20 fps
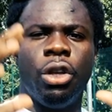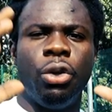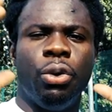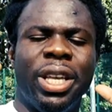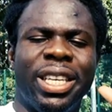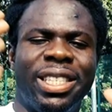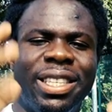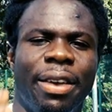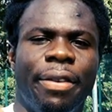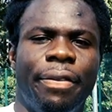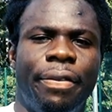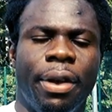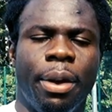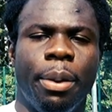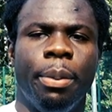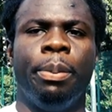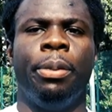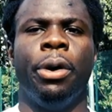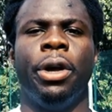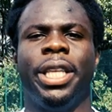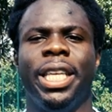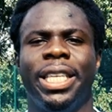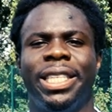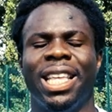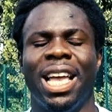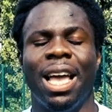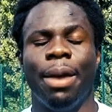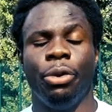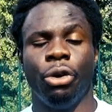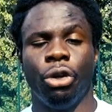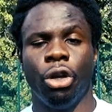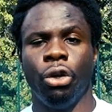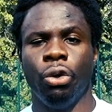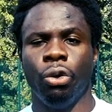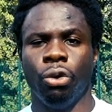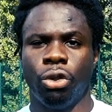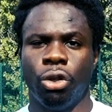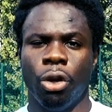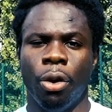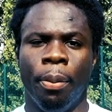do the same thing, but this time you're gonna use